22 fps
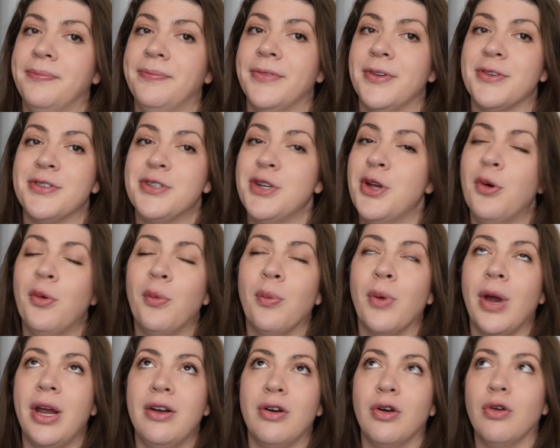There's no
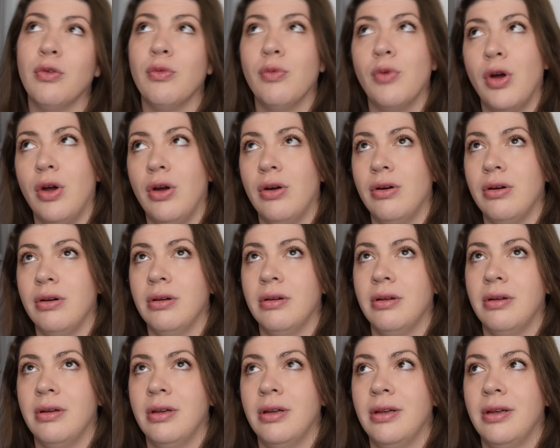right or wrong
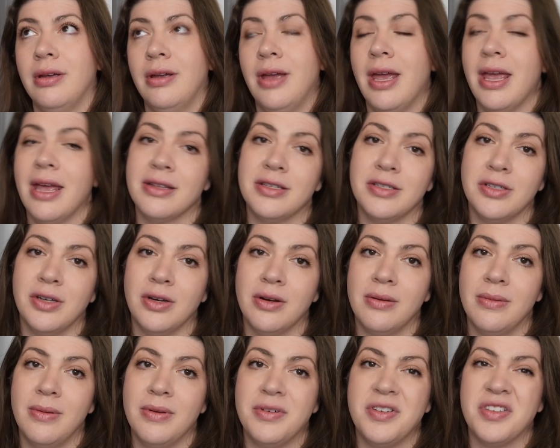
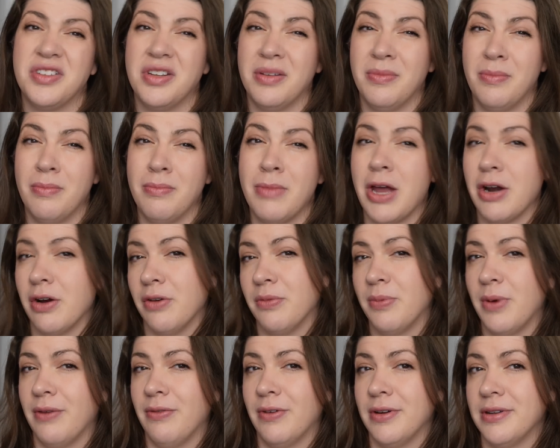answer. It's just a matter
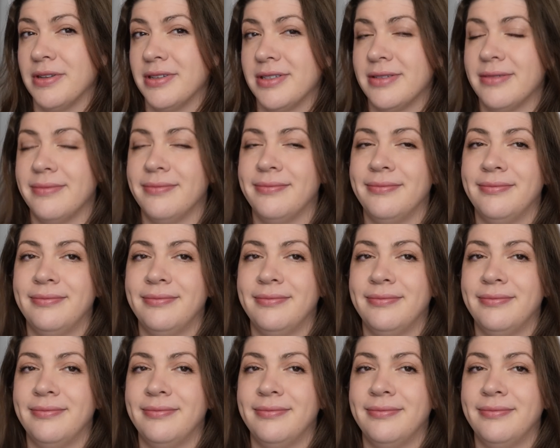of preference.